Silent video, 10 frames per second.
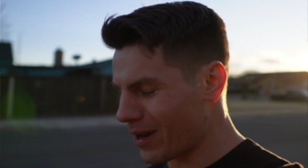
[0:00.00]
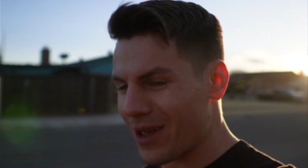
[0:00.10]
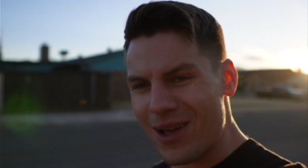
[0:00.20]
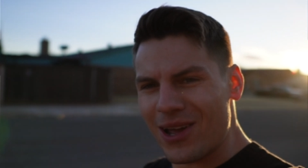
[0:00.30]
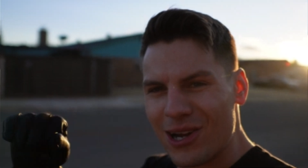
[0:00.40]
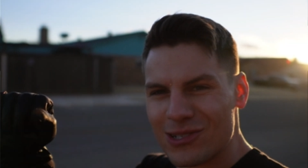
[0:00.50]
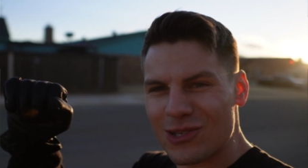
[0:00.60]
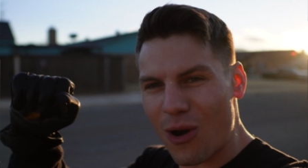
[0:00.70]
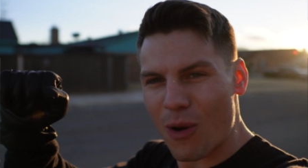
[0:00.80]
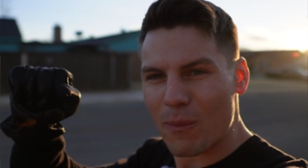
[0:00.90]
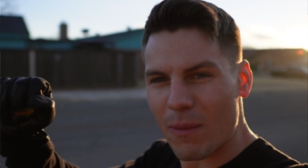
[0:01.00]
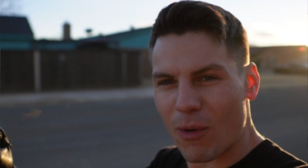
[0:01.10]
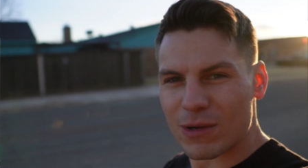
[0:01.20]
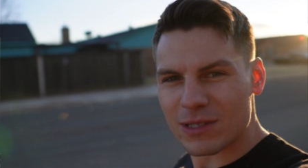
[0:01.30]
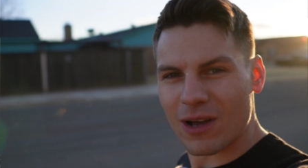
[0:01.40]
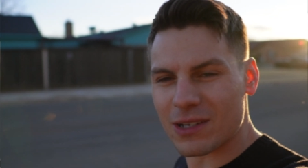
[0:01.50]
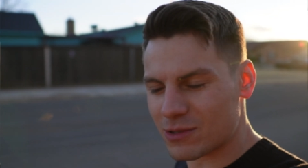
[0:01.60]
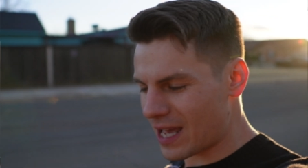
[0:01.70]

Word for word: but here's to hoping Moore's Law is